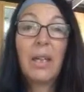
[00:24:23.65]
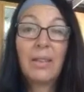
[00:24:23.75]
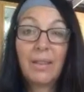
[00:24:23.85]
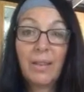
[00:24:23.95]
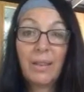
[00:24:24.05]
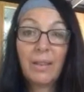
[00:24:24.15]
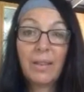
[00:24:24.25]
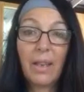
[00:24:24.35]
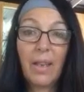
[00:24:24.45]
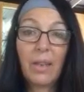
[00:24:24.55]

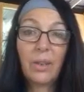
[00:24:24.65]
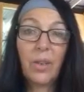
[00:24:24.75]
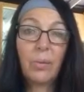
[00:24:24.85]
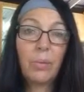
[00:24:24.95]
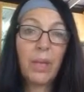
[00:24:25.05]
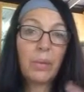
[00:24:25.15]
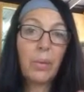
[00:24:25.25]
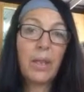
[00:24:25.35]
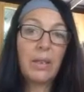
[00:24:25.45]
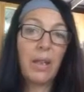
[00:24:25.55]

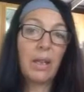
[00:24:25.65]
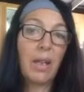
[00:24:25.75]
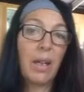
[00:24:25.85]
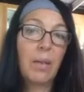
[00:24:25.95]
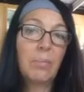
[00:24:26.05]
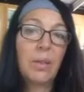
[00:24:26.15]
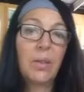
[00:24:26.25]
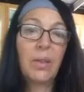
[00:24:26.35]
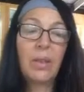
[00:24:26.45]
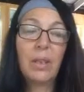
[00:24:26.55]
assist@joanranquet.com
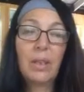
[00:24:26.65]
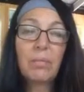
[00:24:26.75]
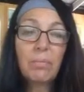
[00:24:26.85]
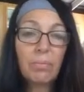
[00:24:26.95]
so that